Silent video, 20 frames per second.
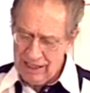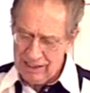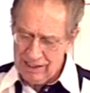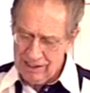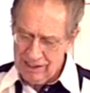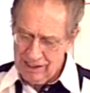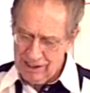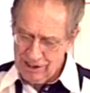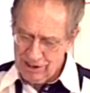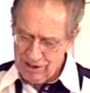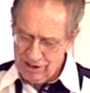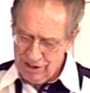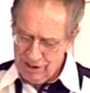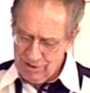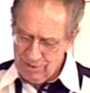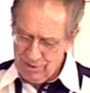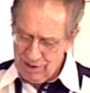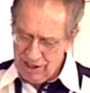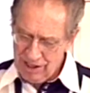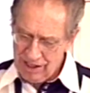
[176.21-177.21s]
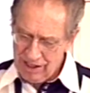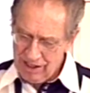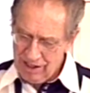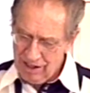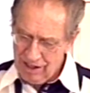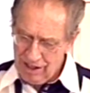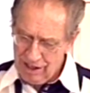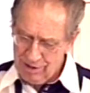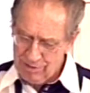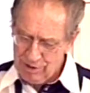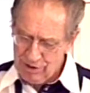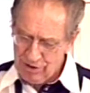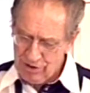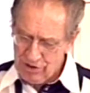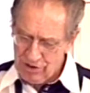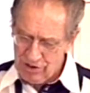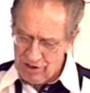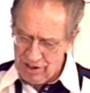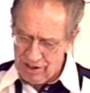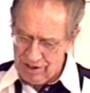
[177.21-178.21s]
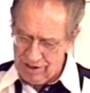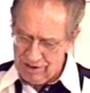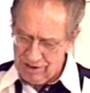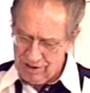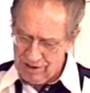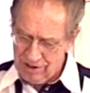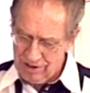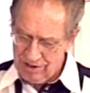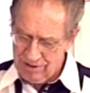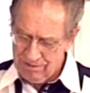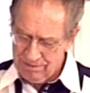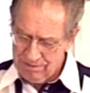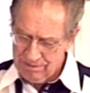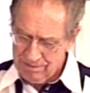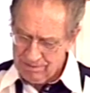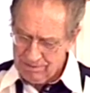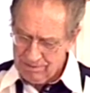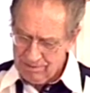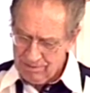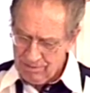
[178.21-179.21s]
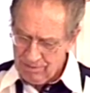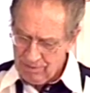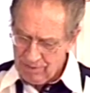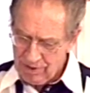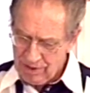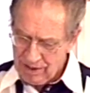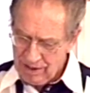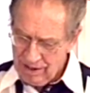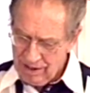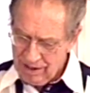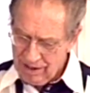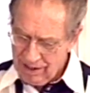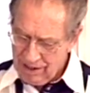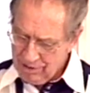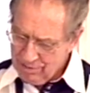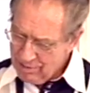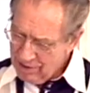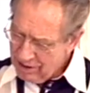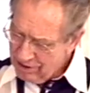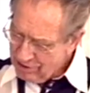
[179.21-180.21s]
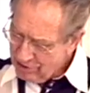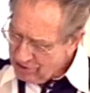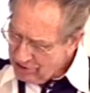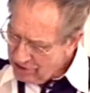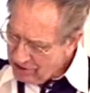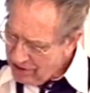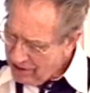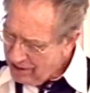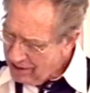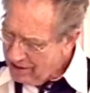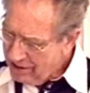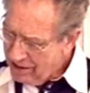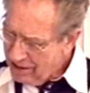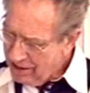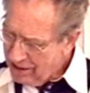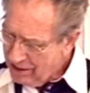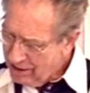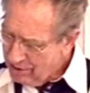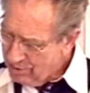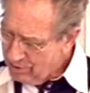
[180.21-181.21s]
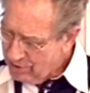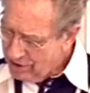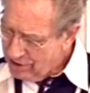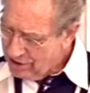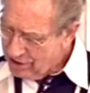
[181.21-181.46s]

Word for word: doesn't it make common sense that Mount Sinai was